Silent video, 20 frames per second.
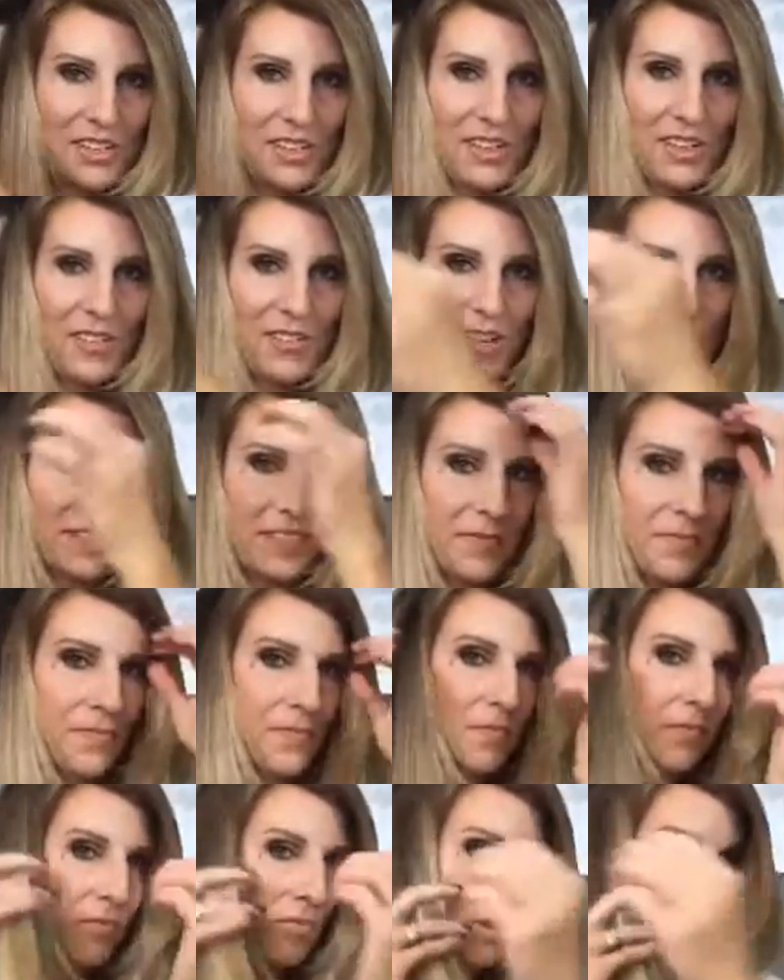otherwise.
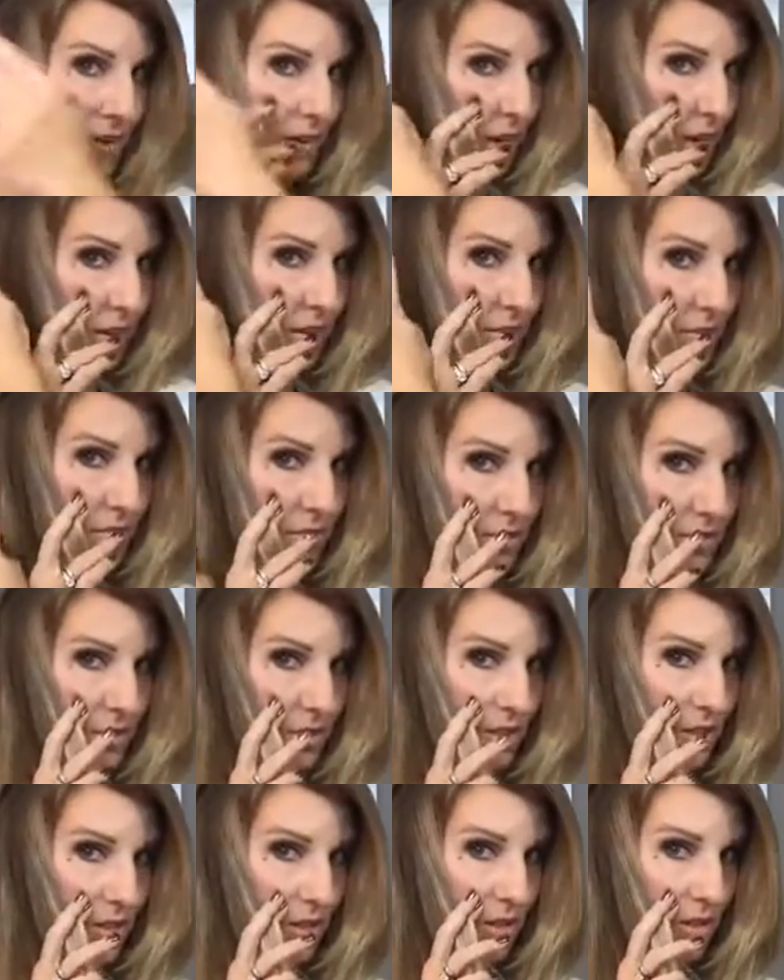All right,
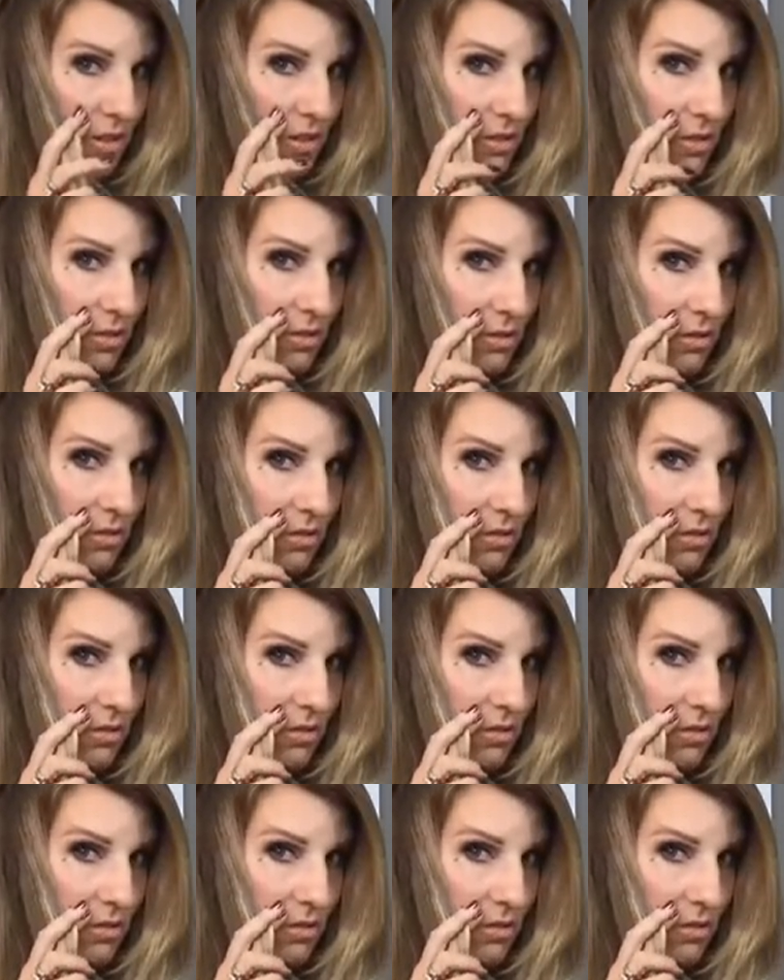so